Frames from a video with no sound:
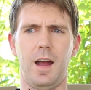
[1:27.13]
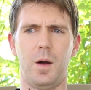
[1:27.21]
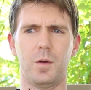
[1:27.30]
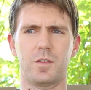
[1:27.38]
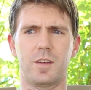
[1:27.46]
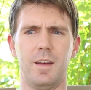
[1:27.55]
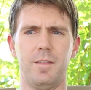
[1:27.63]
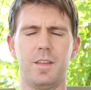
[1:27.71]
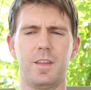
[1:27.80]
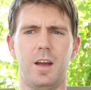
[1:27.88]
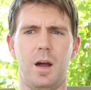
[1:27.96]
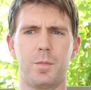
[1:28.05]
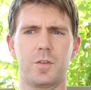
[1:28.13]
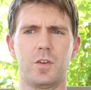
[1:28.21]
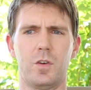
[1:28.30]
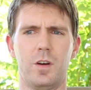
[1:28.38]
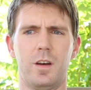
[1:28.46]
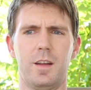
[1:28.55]
I was given the
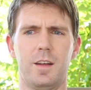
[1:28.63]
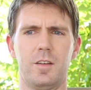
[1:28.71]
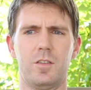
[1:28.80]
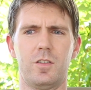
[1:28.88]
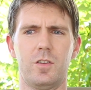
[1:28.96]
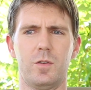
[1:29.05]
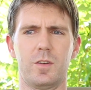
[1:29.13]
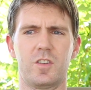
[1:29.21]
opportunity to